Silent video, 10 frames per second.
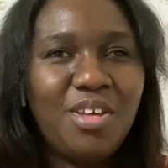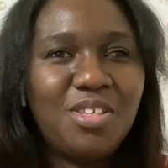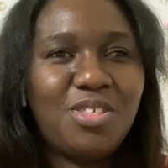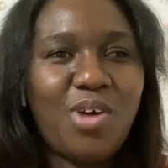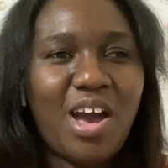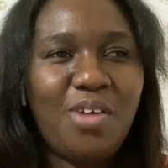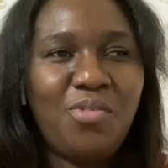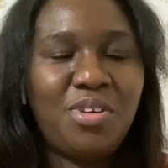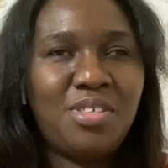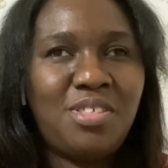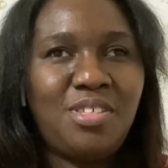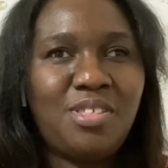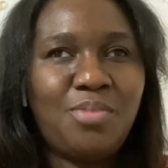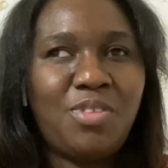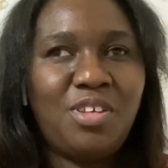So I want to see
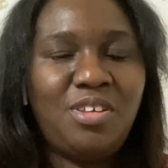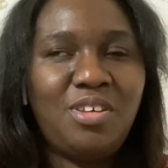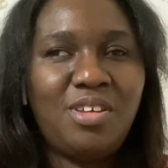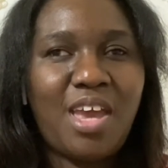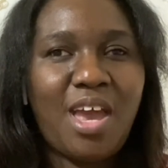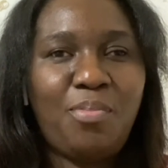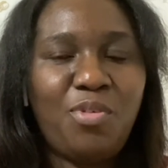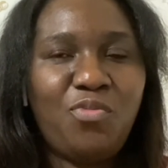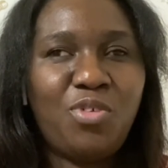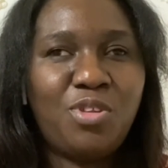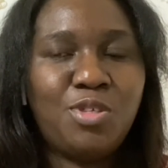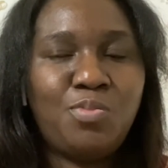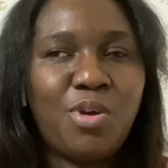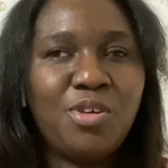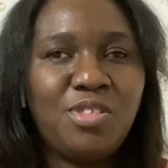something good happen for this
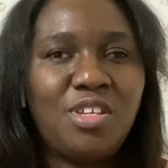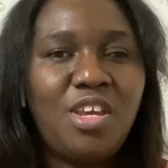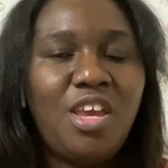person.